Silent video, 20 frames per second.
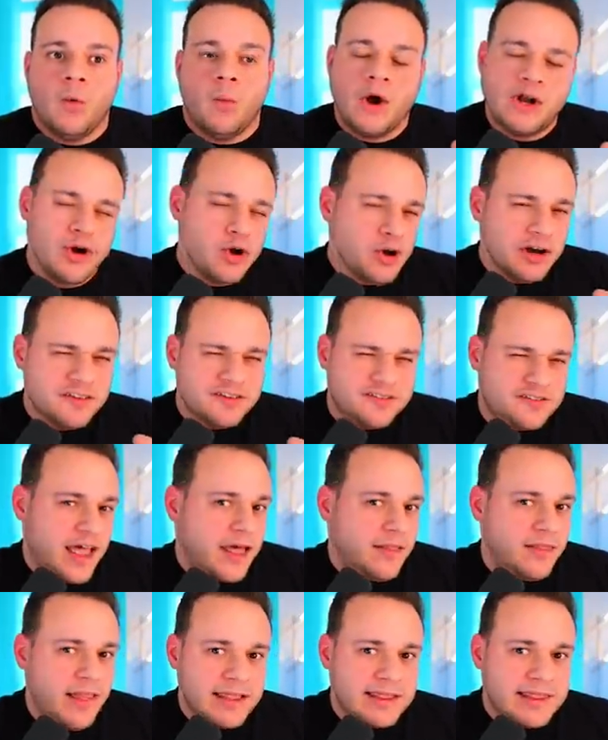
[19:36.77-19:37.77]
when you're in a
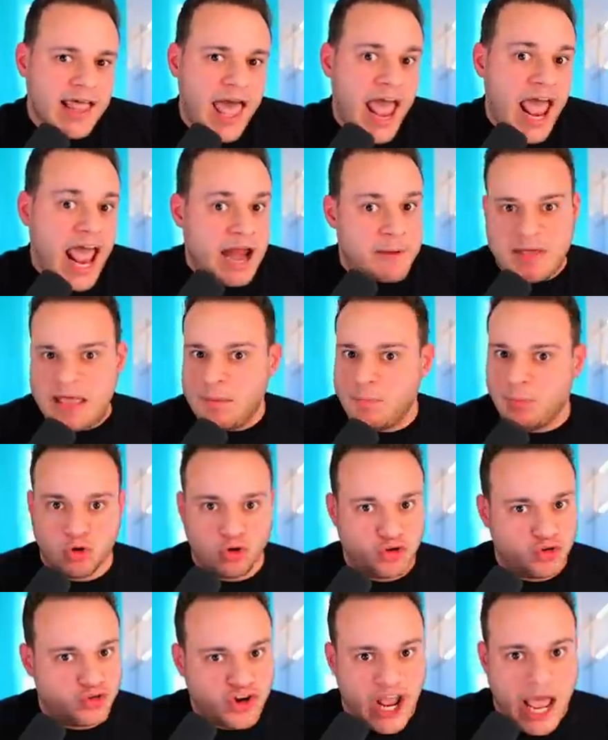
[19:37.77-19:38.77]
set like that and
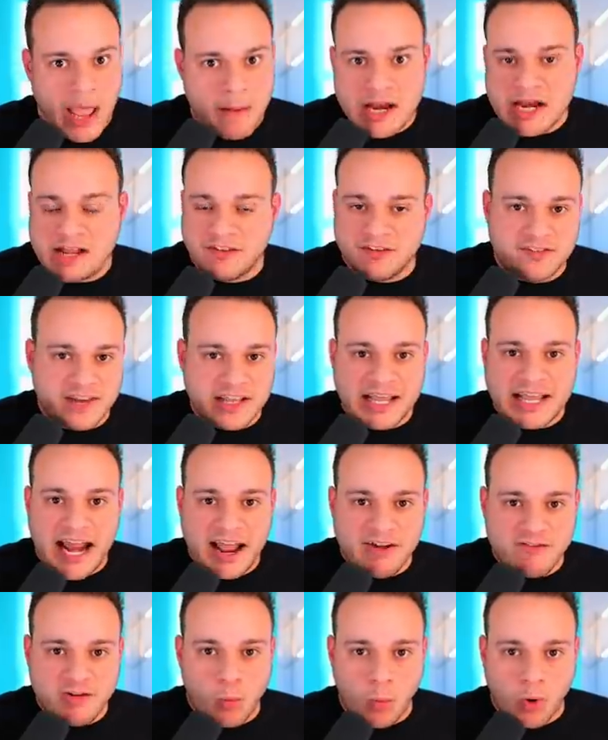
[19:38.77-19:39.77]
people are jamming and
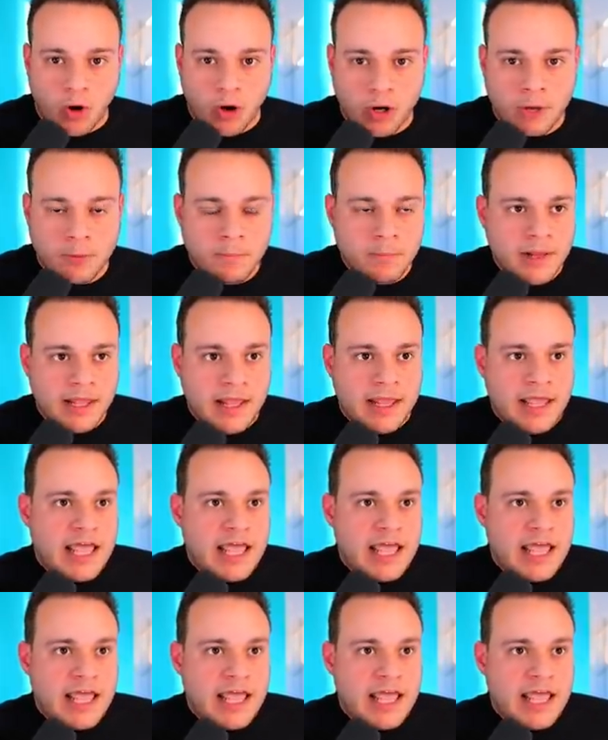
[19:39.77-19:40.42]
singing every word,